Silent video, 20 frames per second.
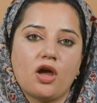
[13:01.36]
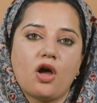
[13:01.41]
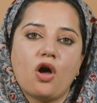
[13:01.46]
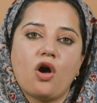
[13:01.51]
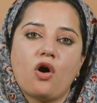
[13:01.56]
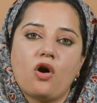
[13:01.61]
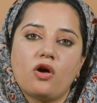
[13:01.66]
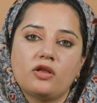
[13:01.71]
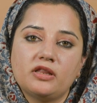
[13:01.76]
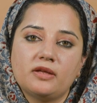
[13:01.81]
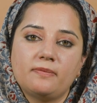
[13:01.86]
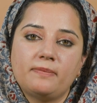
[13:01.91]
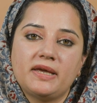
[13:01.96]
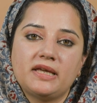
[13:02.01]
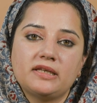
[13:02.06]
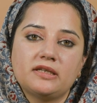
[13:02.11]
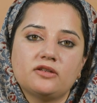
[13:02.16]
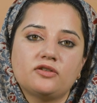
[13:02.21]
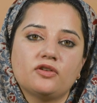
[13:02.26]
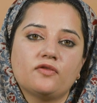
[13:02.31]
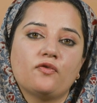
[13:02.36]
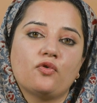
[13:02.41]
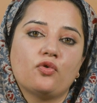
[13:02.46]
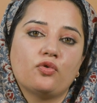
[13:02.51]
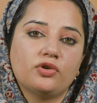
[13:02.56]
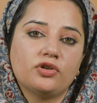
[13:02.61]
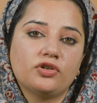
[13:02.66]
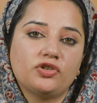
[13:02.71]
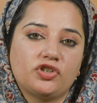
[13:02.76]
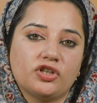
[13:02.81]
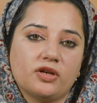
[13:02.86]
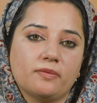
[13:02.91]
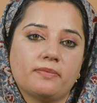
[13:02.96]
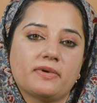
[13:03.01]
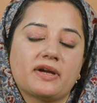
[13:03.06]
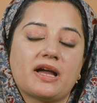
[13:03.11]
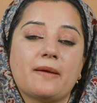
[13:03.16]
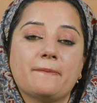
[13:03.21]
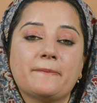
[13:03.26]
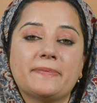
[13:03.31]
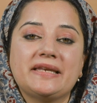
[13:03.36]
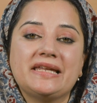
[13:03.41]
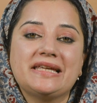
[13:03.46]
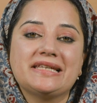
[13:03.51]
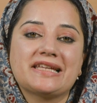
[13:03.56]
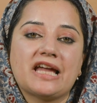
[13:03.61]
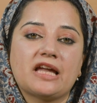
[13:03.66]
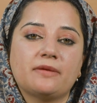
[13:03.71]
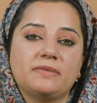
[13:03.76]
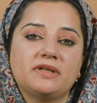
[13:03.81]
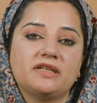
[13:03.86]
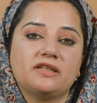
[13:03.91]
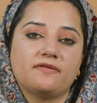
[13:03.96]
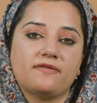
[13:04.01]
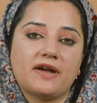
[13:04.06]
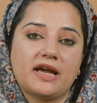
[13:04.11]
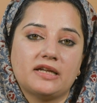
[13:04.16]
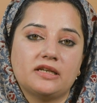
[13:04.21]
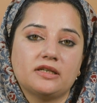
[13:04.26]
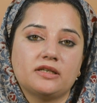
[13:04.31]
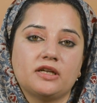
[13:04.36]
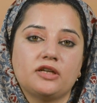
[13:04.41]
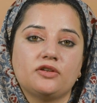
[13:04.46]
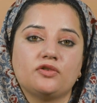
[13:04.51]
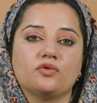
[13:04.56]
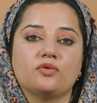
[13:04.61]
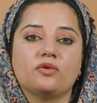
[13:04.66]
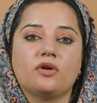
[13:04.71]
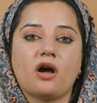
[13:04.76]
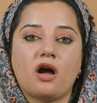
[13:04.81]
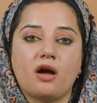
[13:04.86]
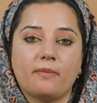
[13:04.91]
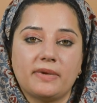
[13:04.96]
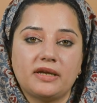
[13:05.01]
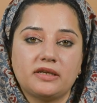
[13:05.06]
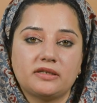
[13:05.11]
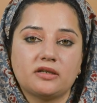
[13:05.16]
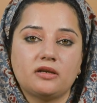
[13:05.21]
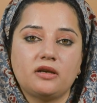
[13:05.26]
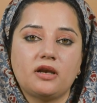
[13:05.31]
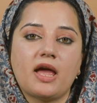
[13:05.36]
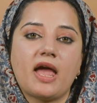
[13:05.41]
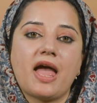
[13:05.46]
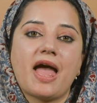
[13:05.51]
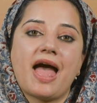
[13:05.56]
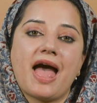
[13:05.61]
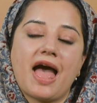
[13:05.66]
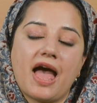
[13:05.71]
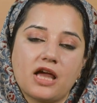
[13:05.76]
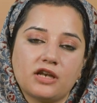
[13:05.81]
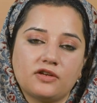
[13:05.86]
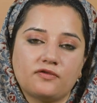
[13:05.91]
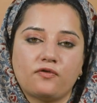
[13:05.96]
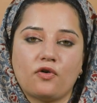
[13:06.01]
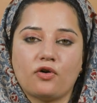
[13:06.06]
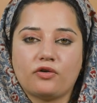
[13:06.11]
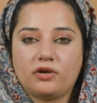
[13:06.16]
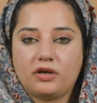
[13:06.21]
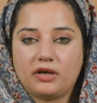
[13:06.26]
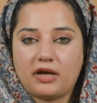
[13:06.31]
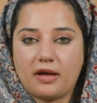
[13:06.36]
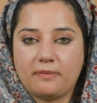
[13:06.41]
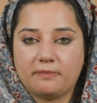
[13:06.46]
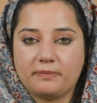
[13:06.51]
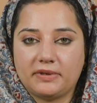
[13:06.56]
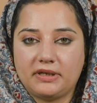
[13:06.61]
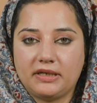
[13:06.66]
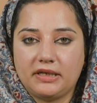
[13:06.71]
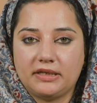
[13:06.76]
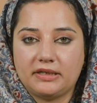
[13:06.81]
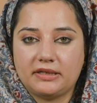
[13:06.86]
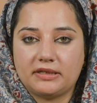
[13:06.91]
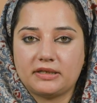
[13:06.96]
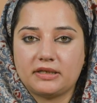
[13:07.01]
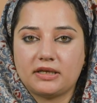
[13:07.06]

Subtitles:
On the basis of ownership, companies can be divided into governmental and foreign companies.